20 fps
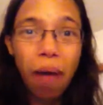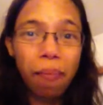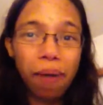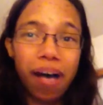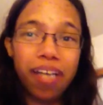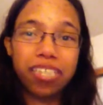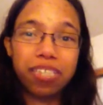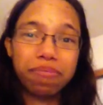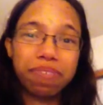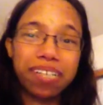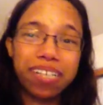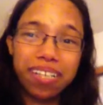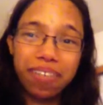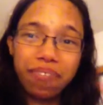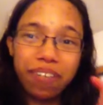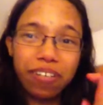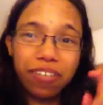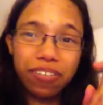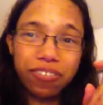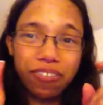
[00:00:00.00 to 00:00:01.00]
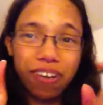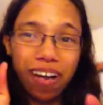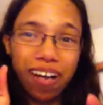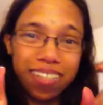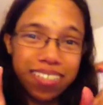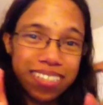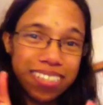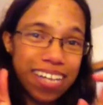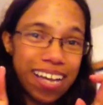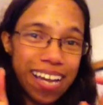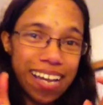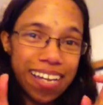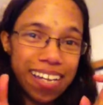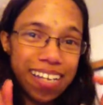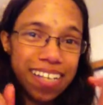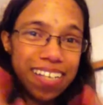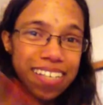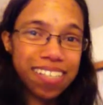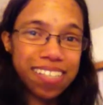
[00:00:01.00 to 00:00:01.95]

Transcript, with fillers: possibly, fingers crossed, yay.